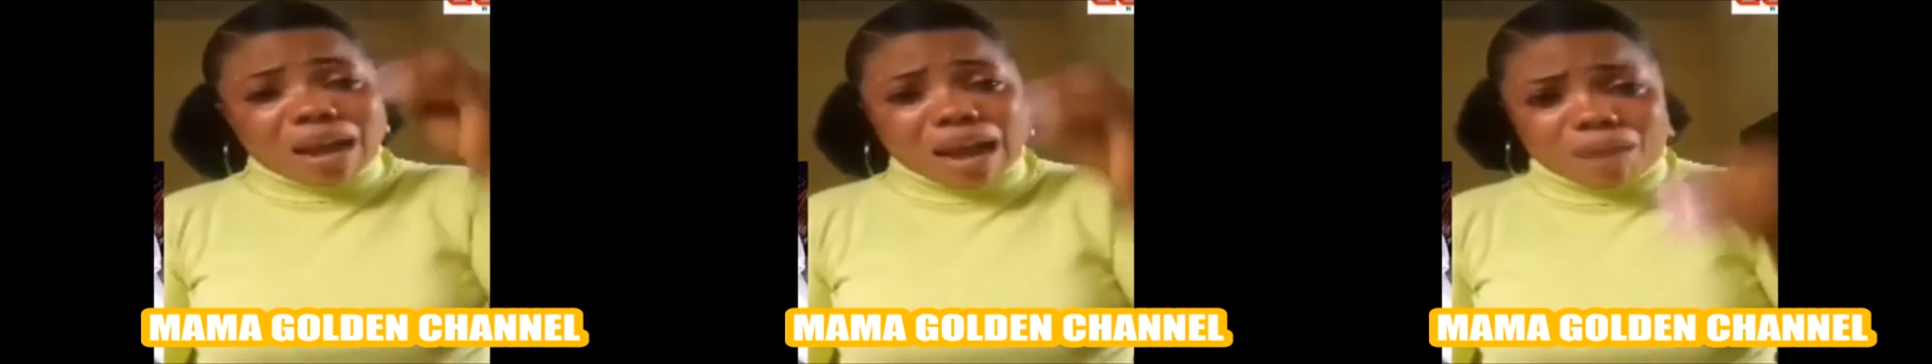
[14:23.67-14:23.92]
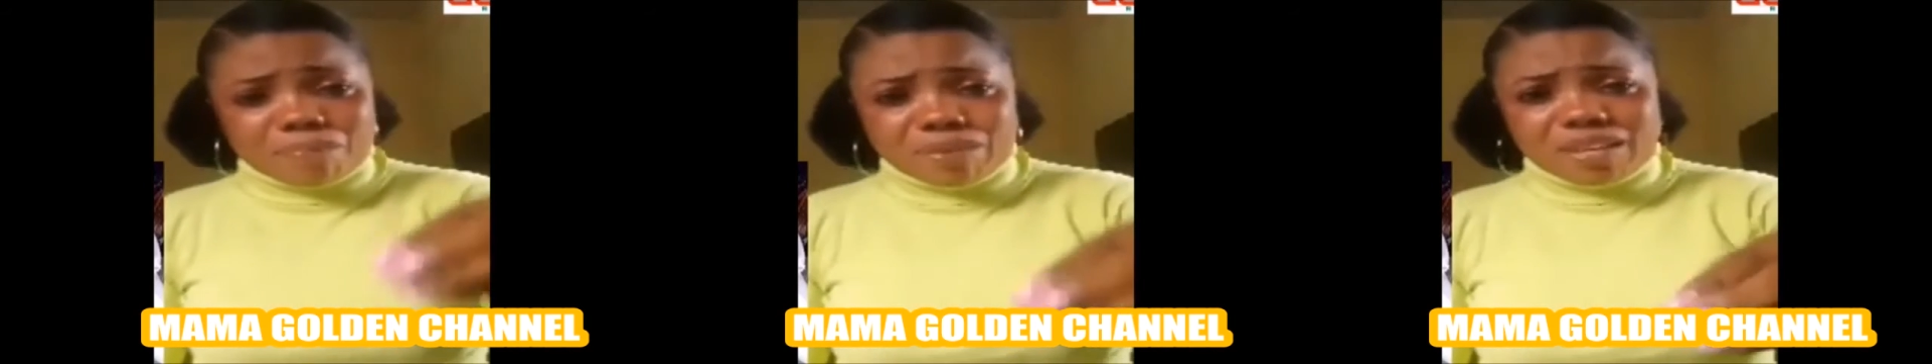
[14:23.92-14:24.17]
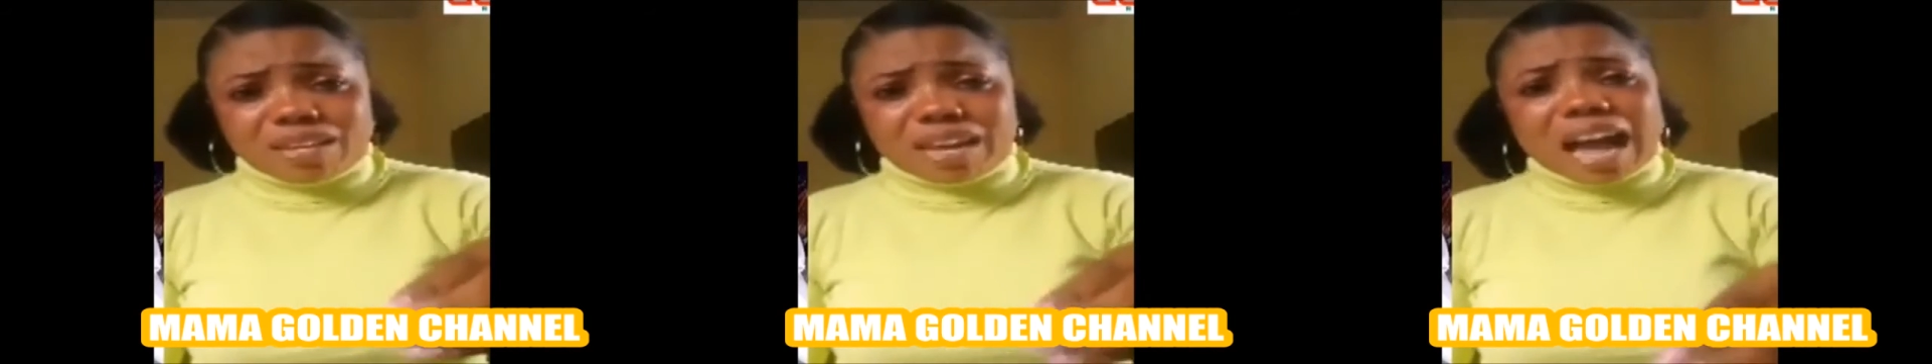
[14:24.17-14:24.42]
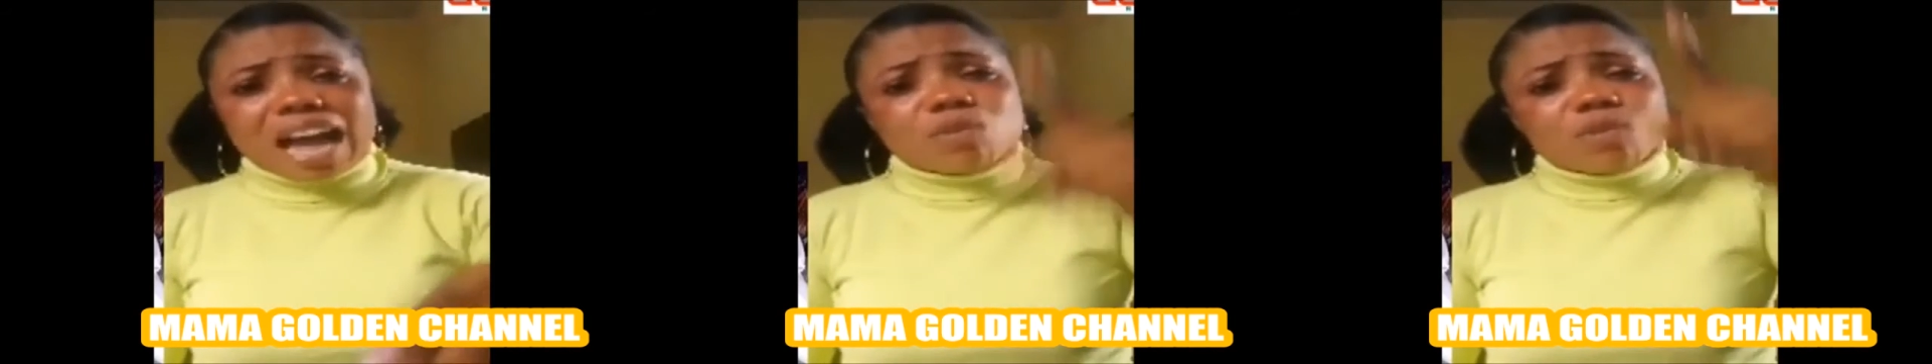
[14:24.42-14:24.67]
happy.
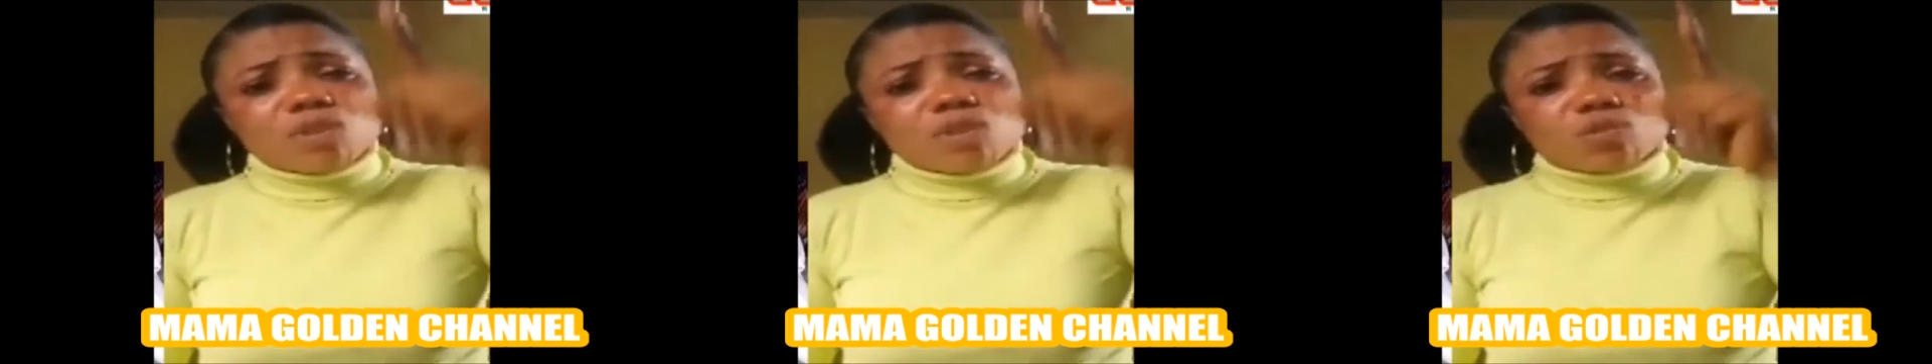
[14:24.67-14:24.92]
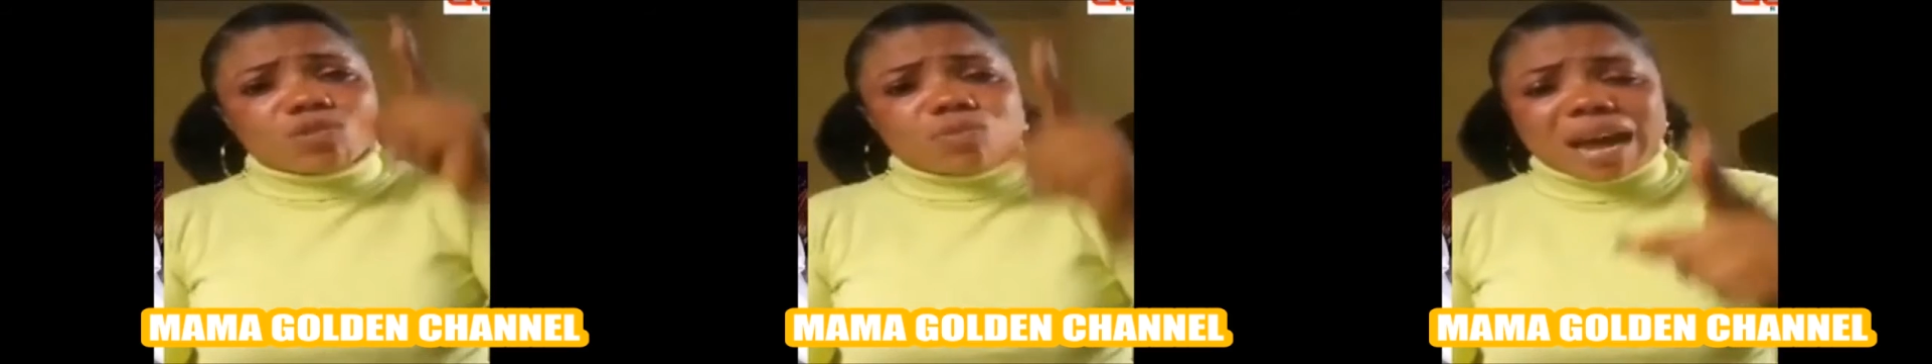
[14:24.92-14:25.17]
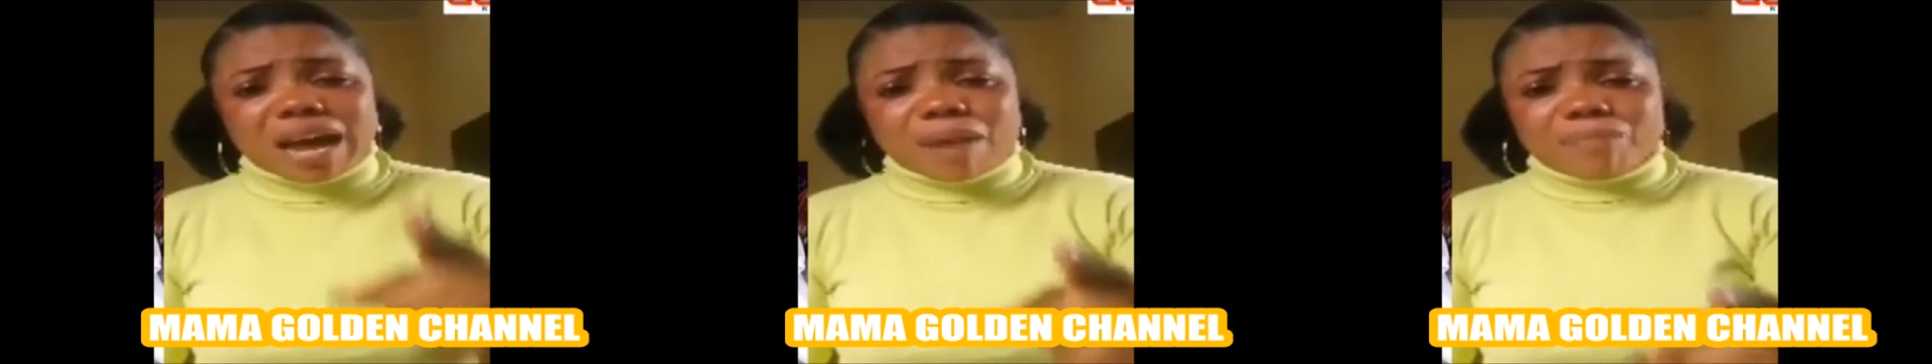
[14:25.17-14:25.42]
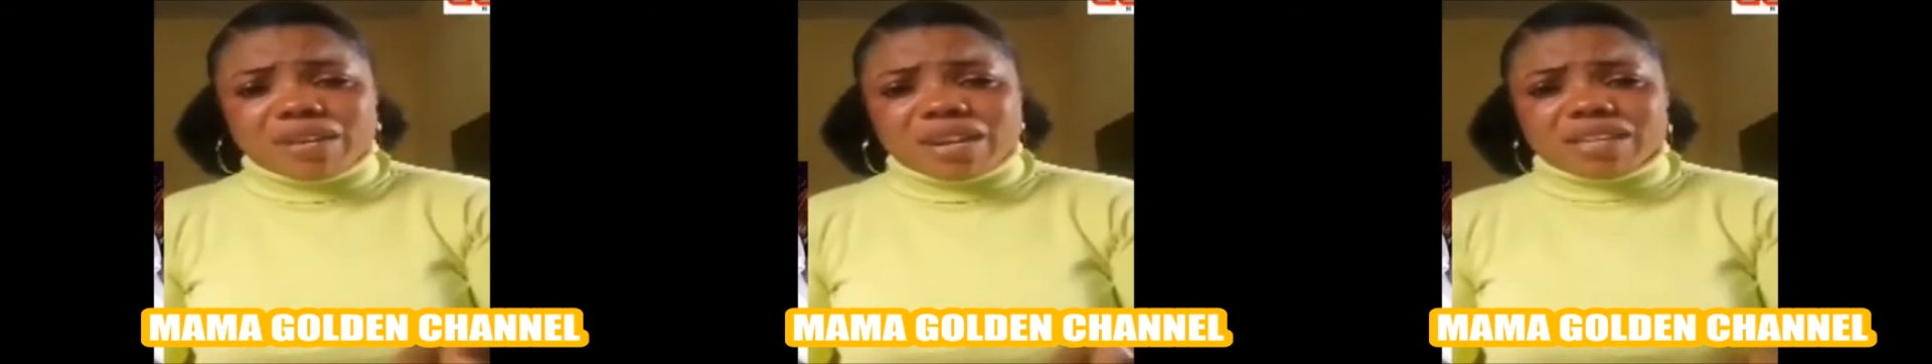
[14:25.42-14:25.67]
I don't want to ruin my
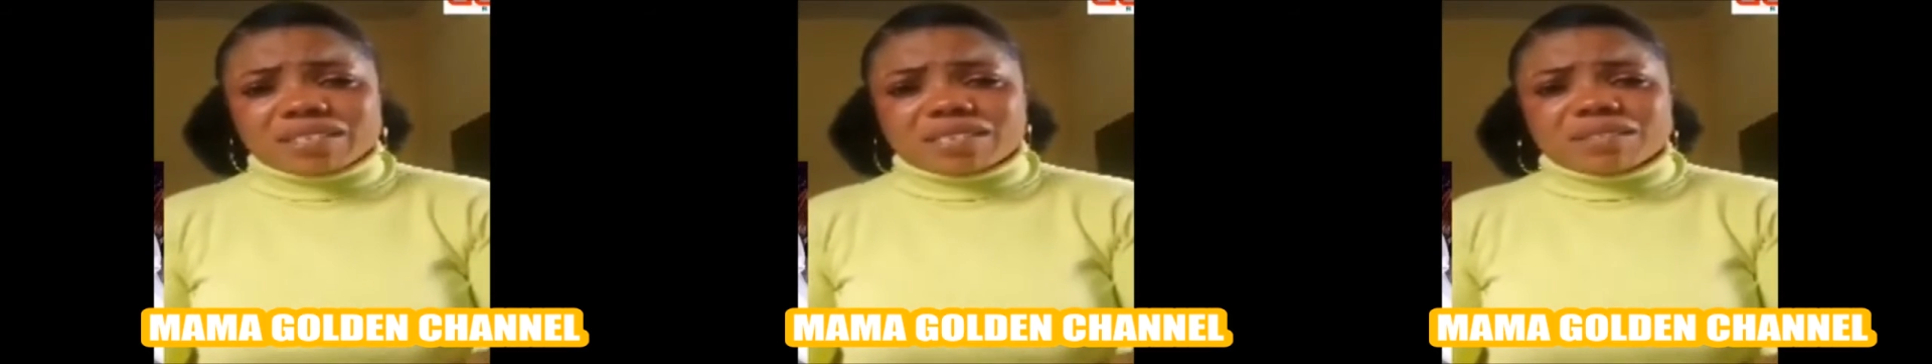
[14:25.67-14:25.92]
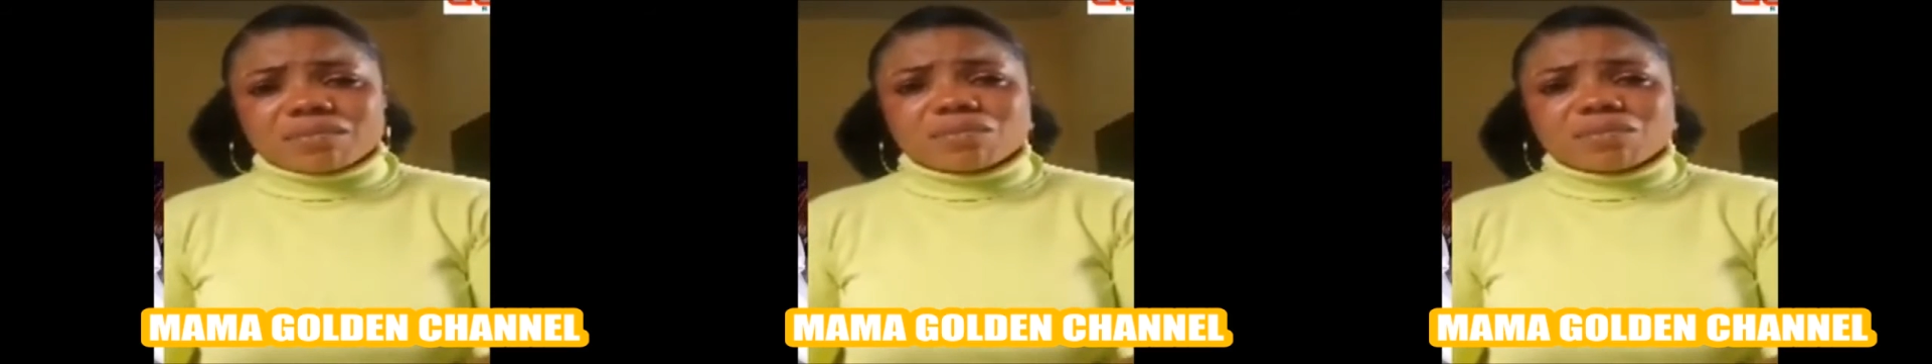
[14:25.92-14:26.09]
happiness.